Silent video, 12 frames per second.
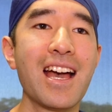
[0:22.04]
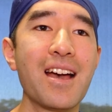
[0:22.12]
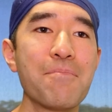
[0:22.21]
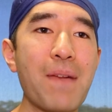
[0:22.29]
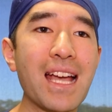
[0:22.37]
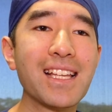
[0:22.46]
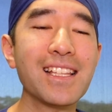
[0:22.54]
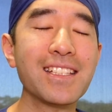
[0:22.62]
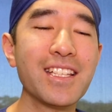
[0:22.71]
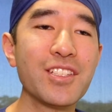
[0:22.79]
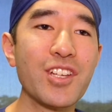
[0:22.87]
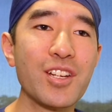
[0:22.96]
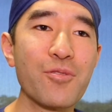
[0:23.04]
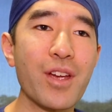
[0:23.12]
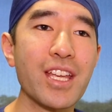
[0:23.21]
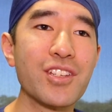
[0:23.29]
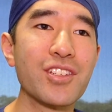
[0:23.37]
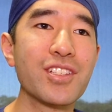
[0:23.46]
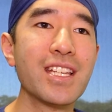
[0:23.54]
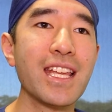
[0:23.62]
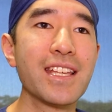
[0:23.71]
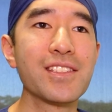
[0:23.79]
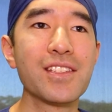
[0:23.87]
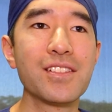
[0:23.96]
Macular degeneration
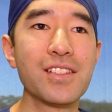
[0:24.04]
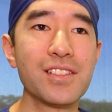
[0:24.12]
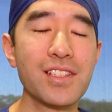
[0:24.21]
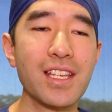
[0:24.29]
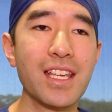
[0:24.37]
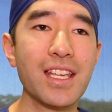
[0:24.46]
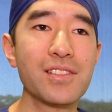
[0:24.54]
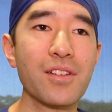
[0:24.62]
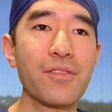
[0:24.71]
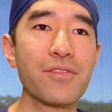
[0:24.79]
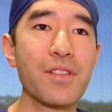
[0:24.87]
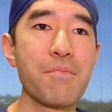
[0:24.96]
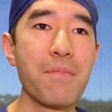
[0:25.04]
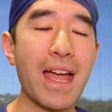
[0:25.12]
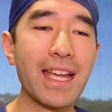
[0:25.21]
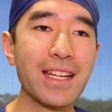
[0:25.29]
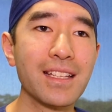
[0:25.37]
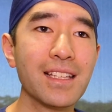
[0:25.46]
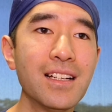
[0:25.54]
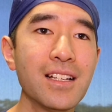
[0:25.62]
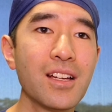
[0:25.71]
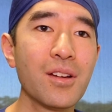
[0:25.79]
is a disease of the macula,